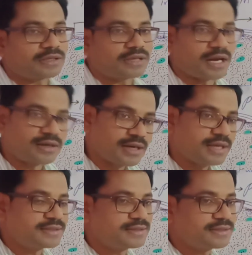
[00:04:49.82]

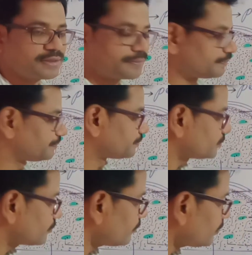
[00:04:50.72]
cartilage.
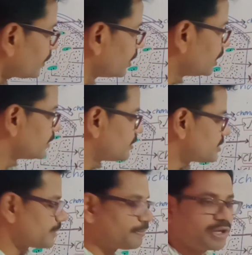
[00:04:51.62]

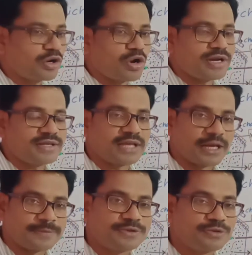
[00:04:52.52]
This epiglottis
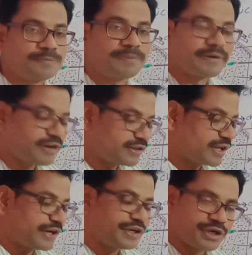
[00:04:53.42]
helps to prevent
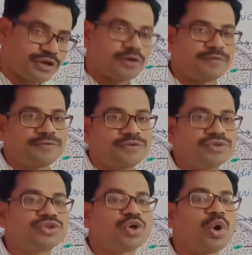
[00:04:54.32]
the entry of
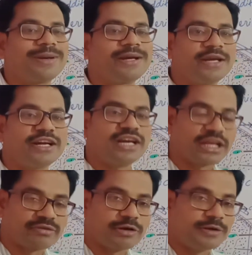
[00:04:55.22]
solid and
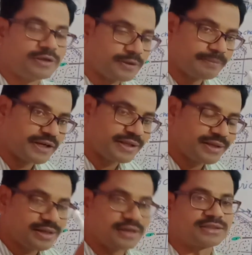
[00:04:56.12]
liquid
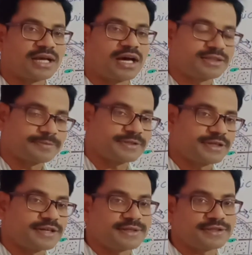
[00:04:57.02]
materials or
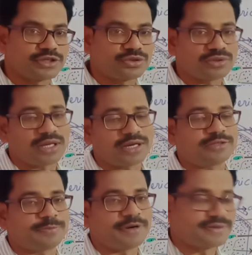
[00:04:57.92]
substances into the
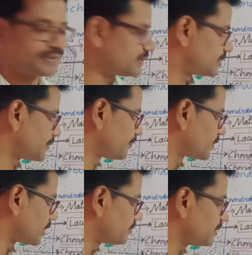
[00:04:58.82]
respiratory system.
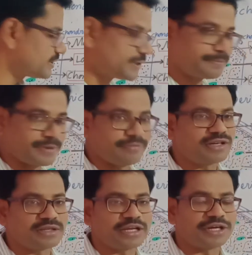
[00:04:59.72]
That means it
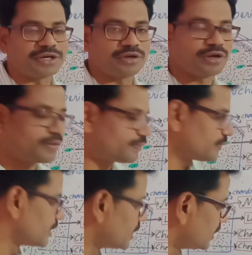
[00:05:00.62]
prevents the entry of
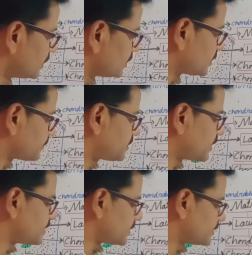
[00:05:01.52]
the
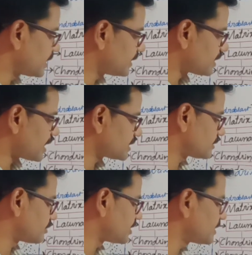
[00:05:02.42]
substances. Then
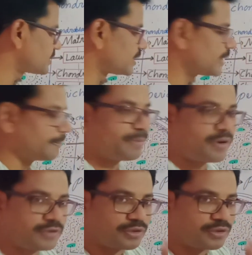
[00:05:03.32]
last one is the tip of the